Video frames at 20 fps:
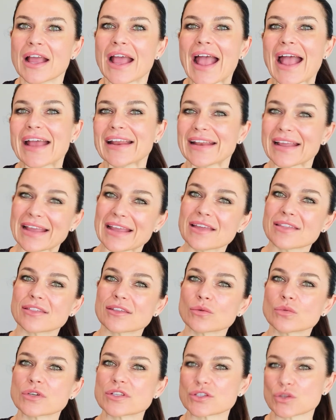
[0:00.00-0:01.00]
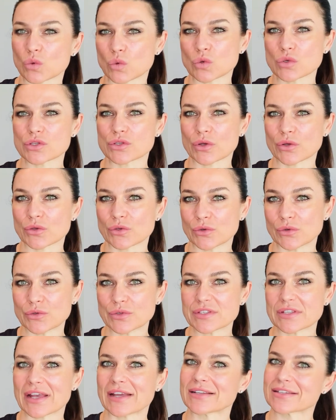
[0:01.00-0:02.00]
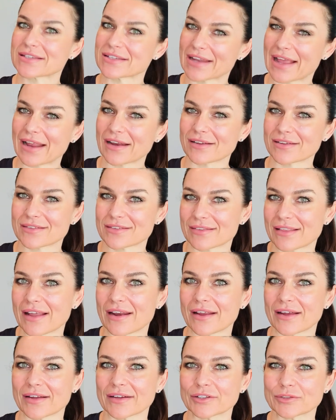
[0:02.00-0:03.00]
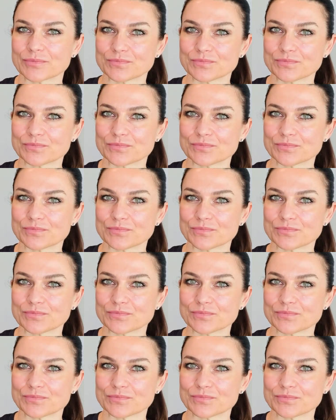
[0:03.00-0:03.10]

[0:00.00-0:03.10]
and ether was also used as an anesthetic.